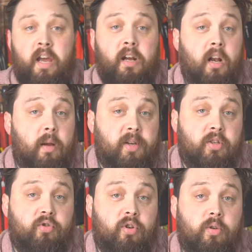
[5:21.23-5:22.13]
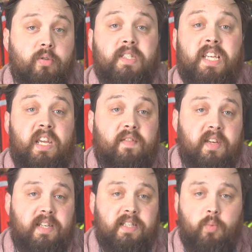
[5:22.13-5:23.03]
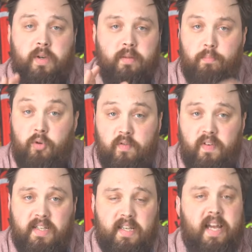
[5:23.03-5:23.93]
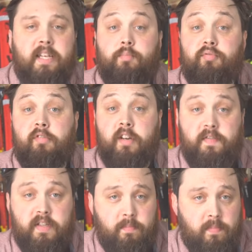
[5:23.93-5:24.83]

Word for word: climate controls, TVs with movies and private